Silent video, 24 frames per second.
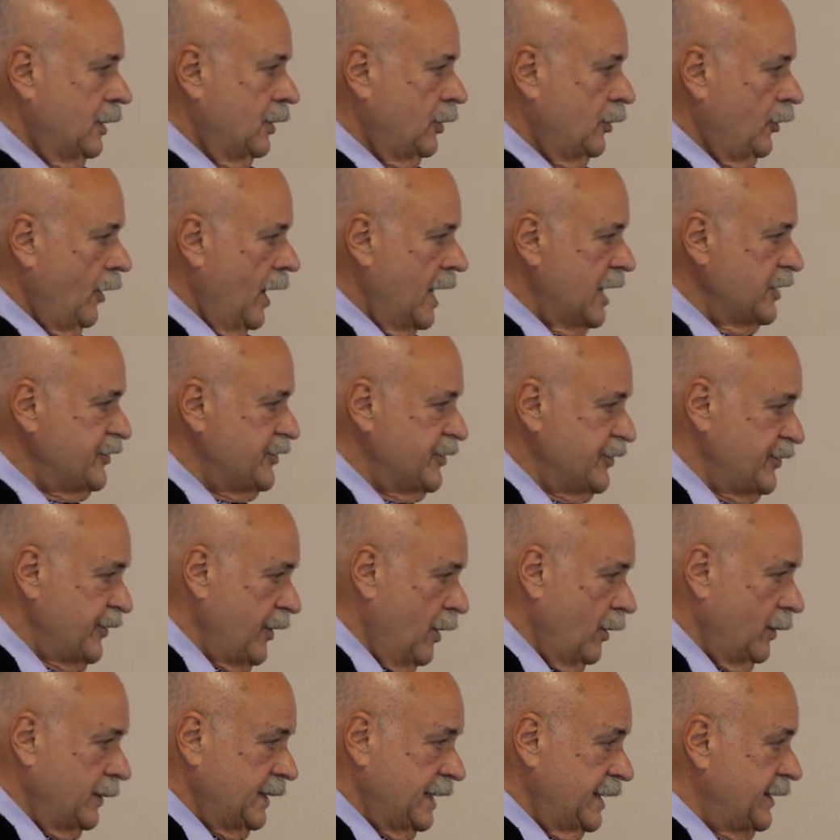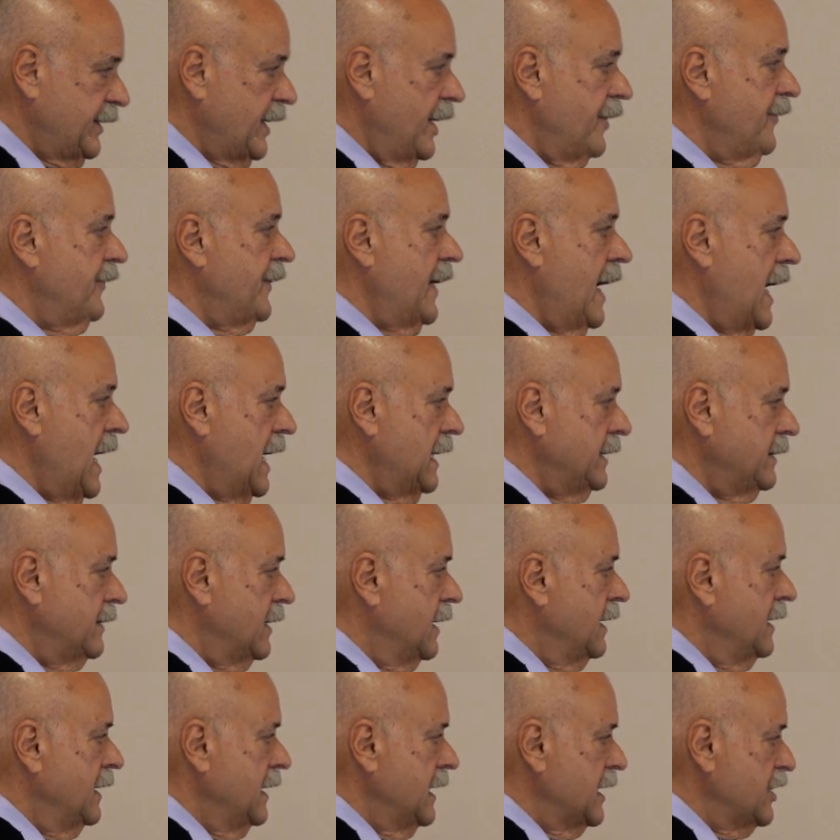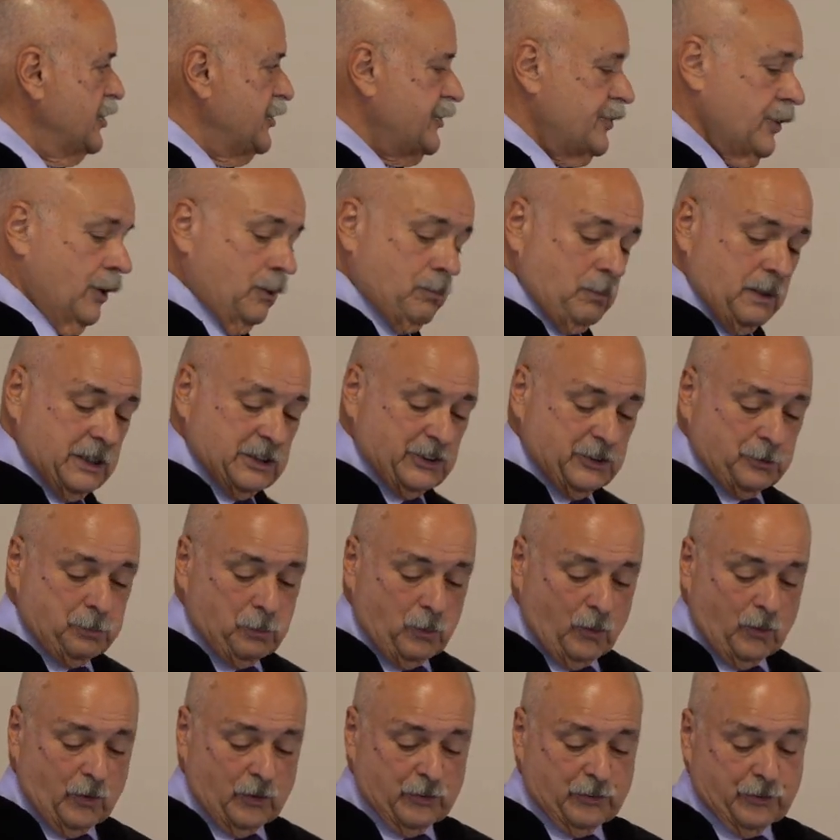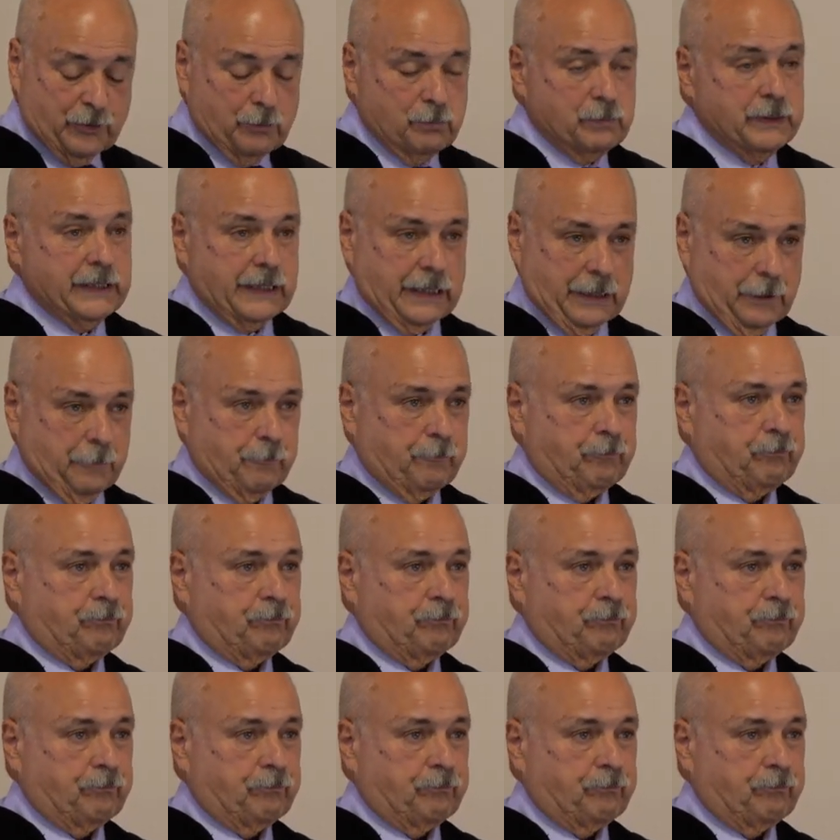Christ has already done that and so much more for me.